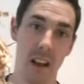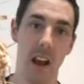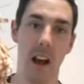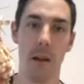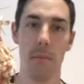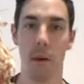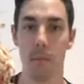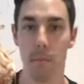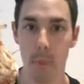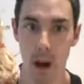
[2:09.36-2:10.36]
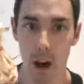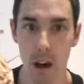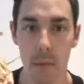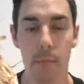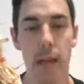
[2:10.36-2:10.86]

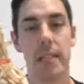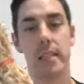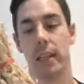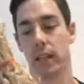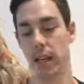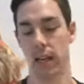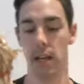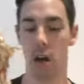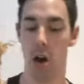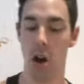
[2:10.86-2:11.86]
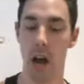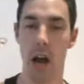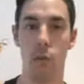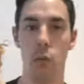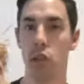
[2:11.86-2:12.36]
But basically,
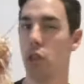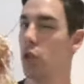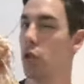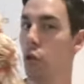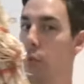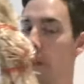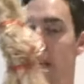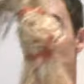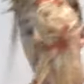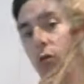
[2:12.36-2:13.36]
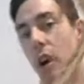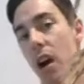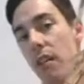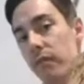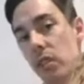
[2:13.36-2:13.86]
I wouldn't normally
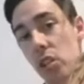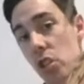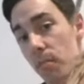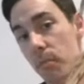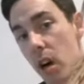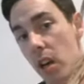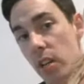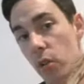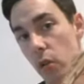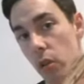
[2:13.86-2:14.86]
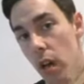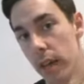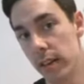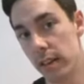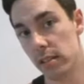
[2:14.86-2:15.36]
craft a John Barleycorn
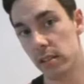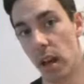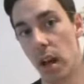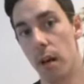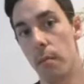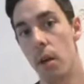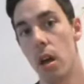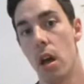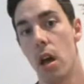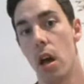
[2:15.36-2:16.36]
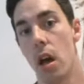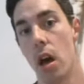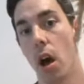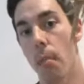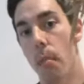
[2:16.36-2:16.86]
like this.
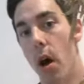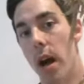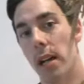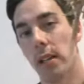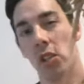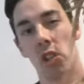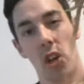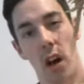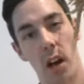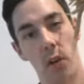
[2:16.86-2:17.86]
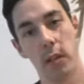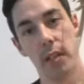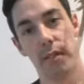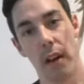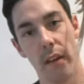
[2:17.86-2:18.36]
My style
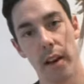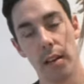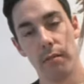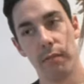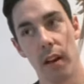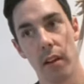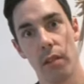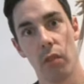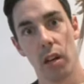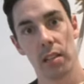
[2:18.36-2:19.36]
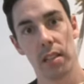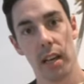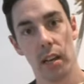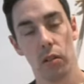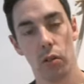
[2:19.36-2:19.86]
is very
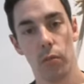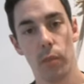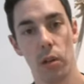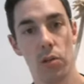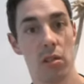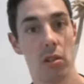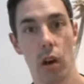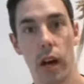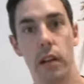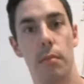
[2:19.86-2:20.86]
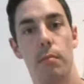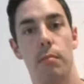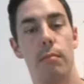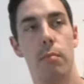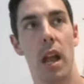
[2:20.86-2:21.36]
rustic, almost kind of
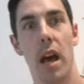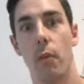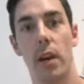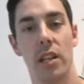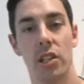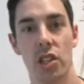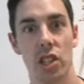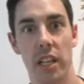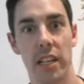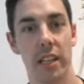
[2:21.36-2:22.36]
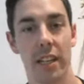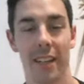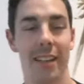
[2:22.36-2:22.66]
Blair Witch chic.